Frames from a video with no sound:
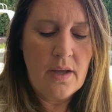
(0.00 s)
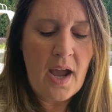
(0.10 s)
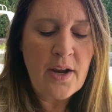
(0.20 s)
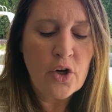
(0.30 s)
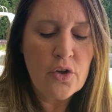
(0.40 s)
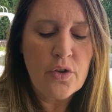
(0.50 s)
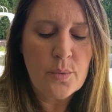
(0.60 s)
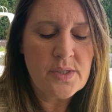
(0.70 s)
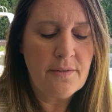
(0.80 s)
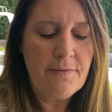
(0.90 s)
I heard there
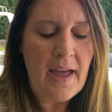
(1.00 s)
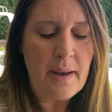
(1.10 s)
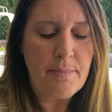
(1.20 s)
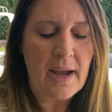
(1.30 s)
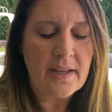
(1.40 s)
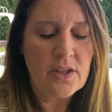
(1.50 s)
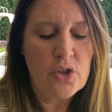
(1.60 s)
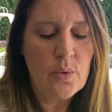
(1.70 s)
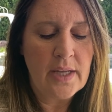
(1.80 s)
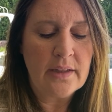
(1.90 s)
was a fad back in the
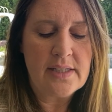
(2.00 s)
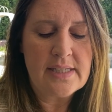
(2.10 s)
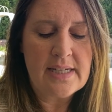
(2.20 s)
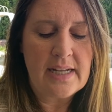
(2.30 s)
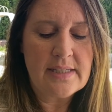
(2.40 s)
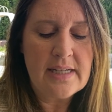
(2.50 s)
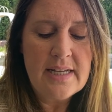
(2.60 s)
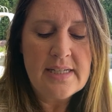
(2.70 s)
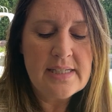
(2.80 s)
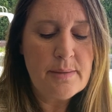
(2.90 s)
New England states.
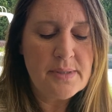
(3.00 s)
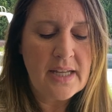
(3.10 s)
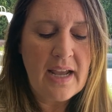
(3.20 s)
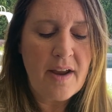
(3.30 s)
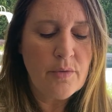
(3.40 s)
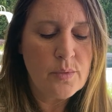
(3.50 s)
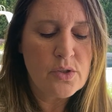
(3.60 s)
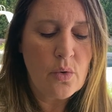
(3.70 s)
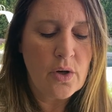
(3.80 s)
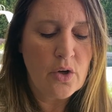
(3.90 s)
Seems like
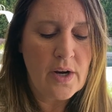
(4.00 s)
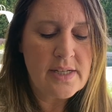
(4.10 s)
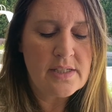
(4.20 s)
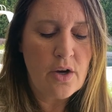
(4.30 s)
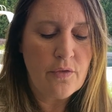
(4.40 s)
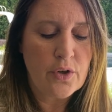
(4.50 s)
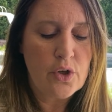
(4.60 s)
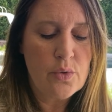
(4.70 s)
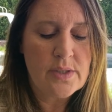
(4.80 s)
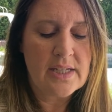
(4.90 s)
everyone's going crazy over
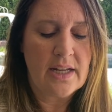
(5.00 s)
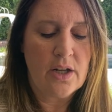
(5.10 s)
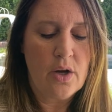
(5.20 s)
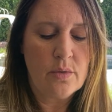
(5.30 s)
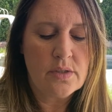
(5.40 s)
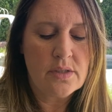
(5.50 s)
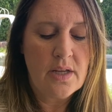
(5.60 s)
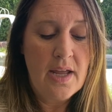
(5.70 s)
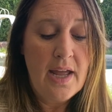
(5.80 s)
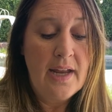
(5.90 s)
coonskin coats.
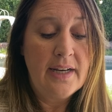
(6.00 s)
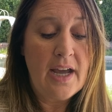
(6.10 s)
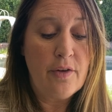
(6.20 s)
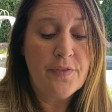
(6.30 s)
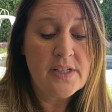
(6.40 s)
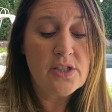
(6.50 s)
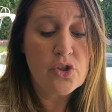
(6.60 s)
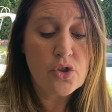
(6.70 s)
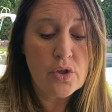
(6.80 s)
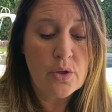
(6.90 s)
Now, if this
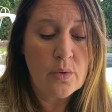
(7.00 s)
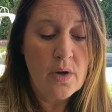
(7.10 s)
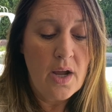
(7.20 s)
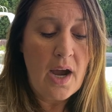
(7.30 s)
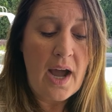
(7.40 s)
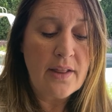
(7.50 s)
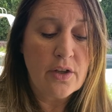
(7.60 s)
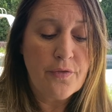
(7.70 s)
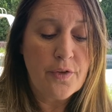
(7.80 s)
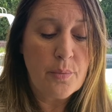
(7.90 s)
is true, I
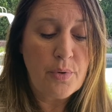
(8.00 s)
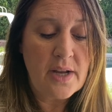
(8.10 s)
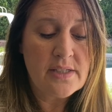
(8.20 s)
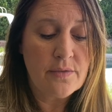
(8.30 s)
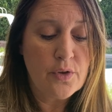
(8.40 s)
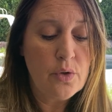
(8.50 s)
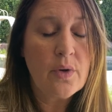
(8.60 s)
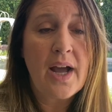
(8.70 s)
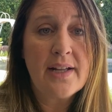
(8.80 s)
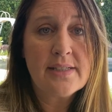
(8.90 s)
look for the price of
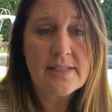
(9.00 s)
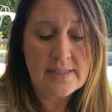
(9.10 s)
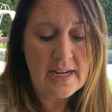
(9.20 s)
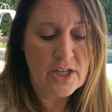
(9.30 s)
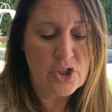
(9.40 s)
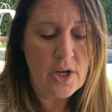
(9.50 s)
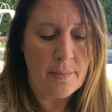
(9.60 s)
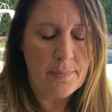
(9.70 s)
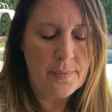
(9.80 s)
coon hides to take a jump.